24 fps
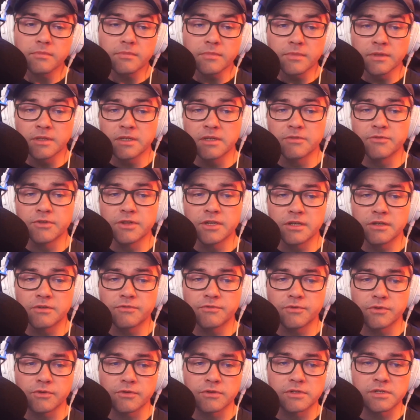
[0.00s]
given that
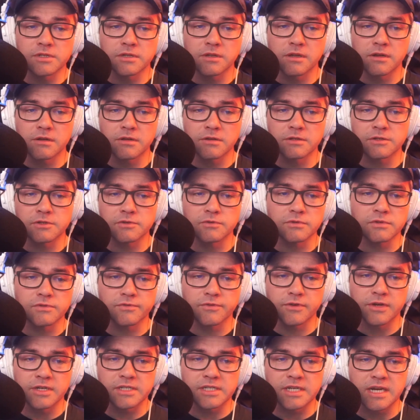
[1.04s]
you've used a lot of the tools
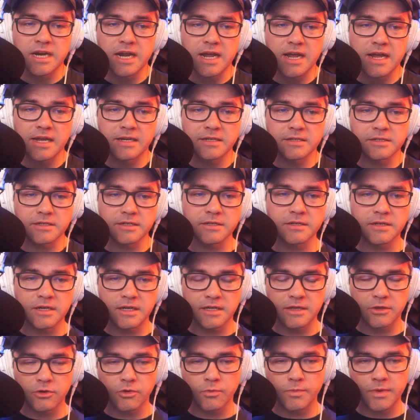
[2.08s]
firsthand, and
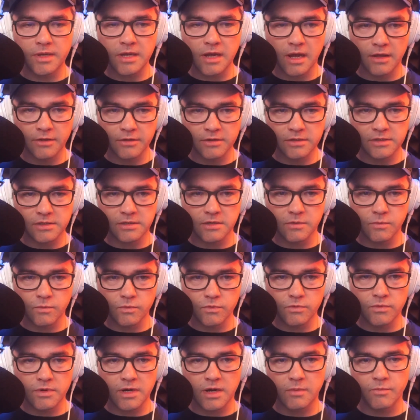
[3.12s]
there'll be others that
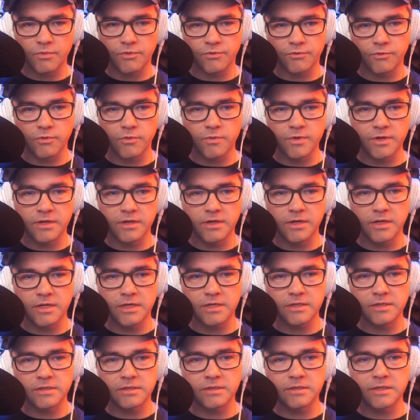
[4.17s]
will come through
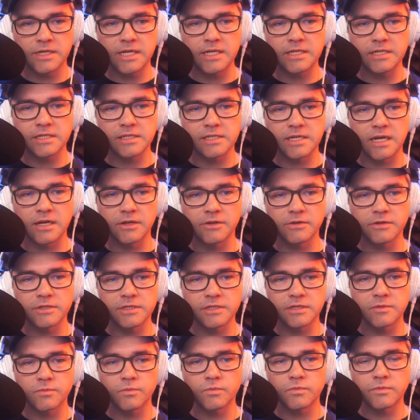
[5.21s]
and need to start
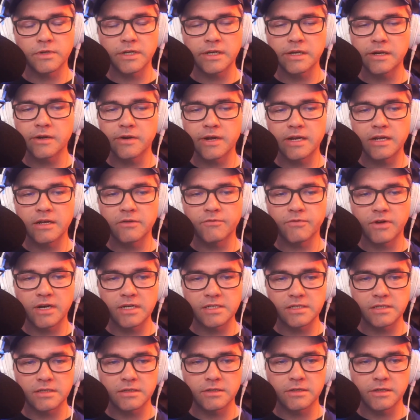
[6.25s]
using them. Any
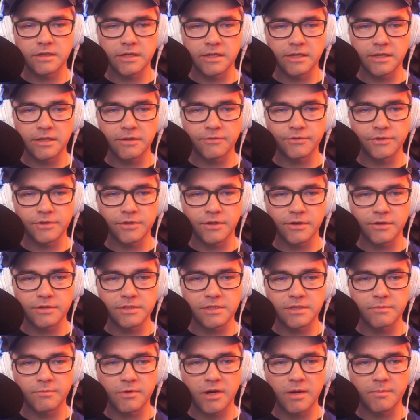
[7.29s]
advice that you can give to
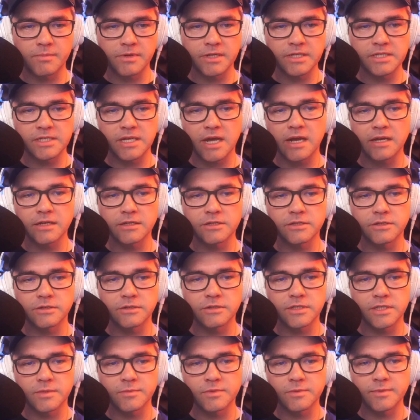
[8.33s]
those that might be starting to
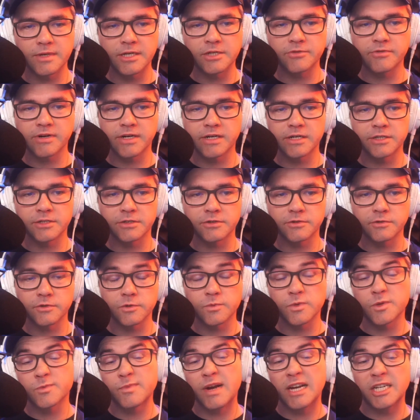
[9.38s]
use some speech recognition
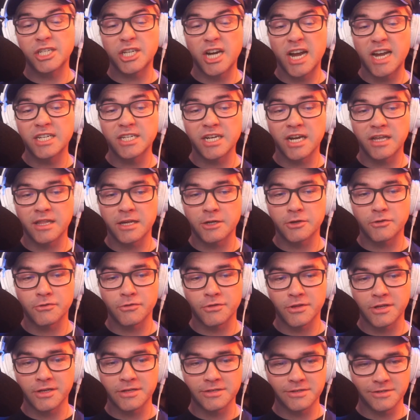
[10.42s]
tools, which might change how they do
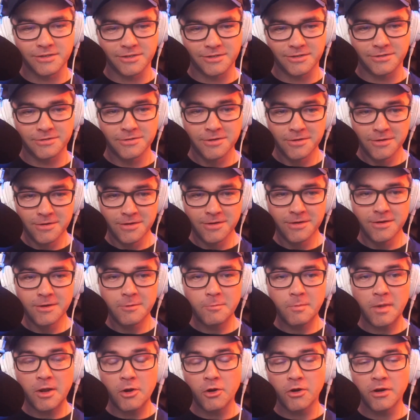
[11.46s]
things and
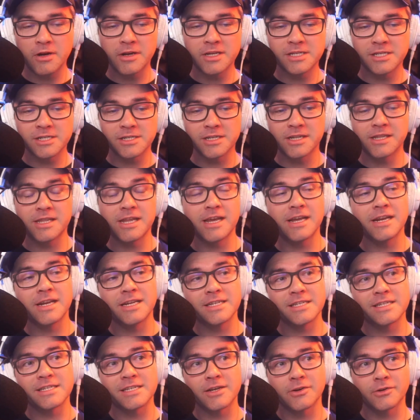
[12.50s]
may not
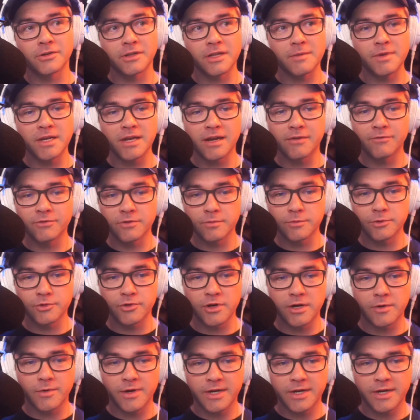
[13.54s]
necessarily be comfortable straight away?